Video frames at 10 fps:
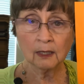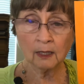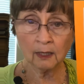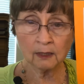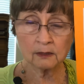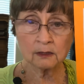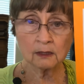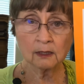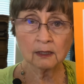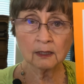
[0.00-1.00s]
It
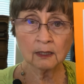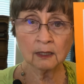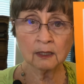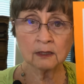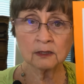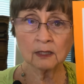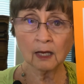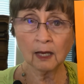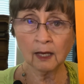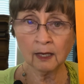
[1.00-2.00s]
is
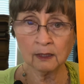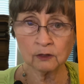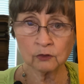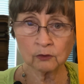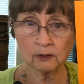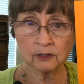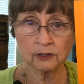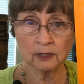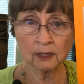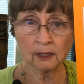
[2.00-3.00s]

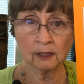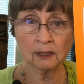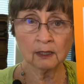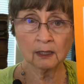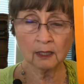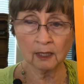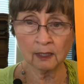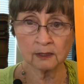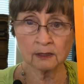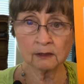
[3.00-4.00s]
interesting,
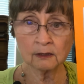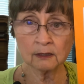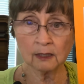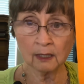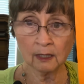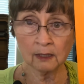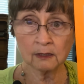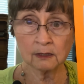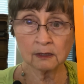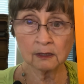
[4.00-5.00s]
isn't
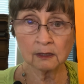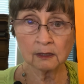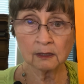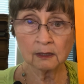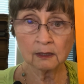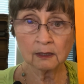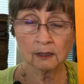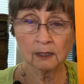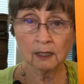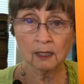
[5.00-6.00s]
it?
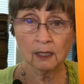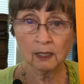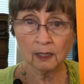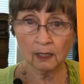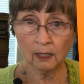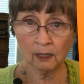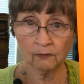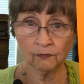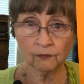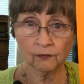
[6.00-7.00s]

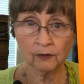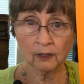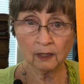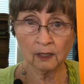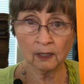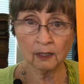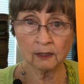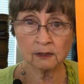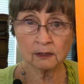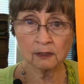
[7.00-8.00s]
If
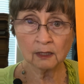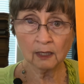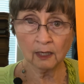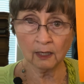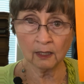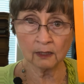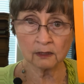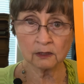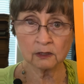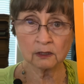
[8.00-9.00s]
it
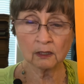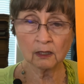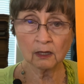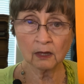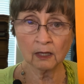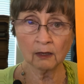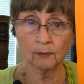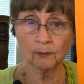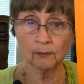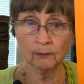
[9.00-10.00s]
hits
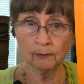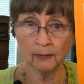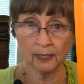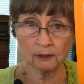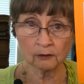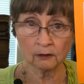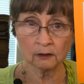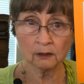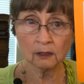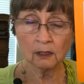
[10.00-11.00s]
the
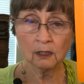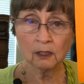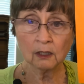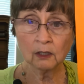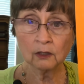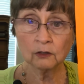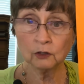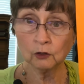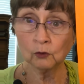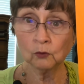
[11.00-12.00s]
middle,
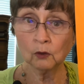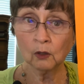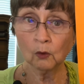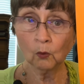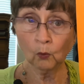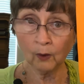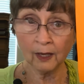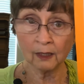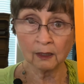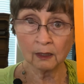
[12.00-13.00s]
you
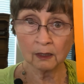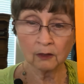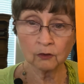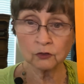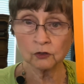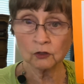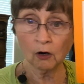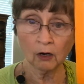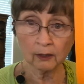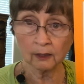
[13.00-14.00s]
win. There's a
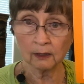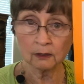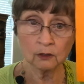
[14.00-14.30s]
target.